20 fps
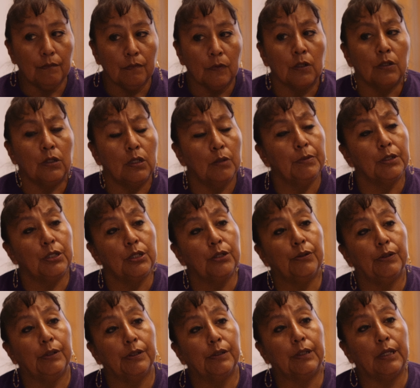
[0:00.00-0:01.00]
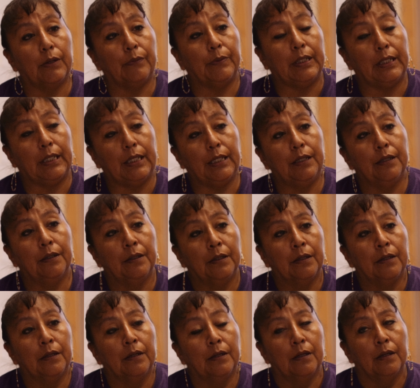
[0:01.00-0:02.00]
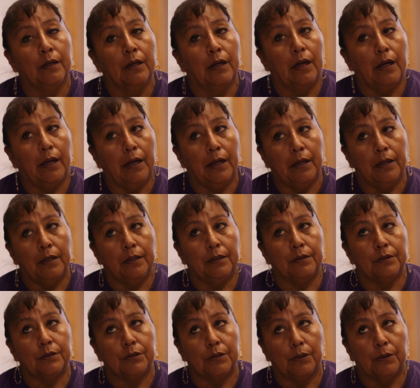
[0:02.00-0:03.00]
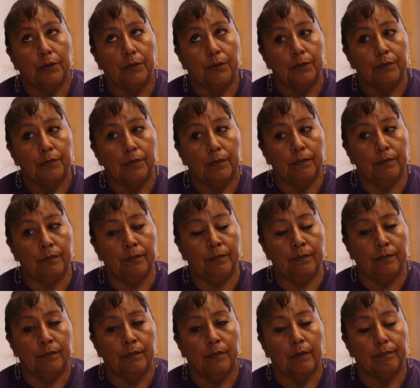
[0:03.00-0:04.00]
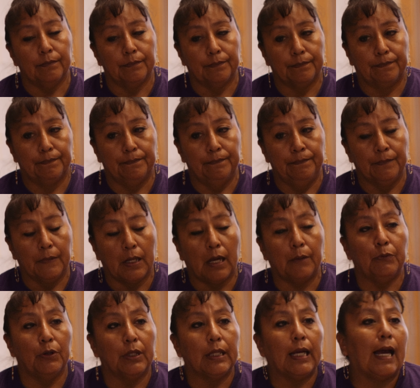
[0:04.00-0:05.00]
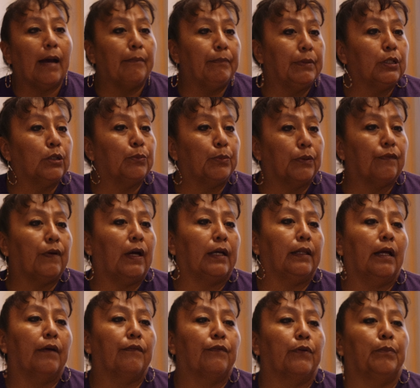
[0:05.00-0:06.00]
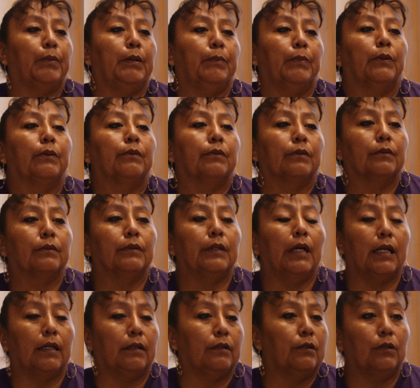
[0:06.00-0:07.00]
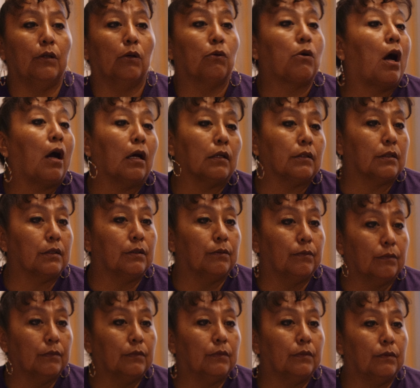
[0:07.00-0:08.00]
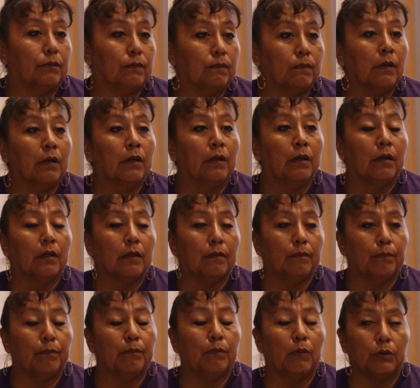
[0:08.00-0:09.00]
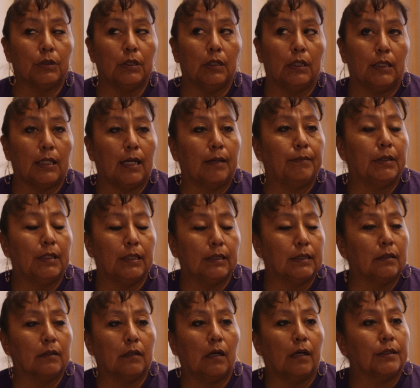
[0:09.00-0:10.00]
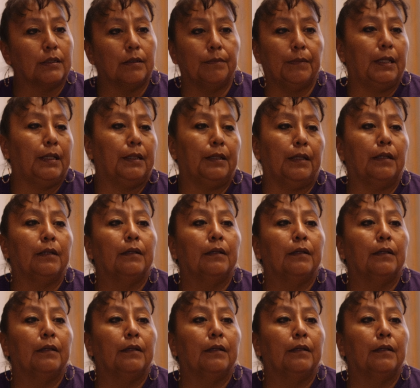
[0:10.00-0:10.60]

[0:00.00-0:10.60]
the material that we need. And so I'm really happy to provide that for people at no cost. Most of the time it doesn't cost them anything.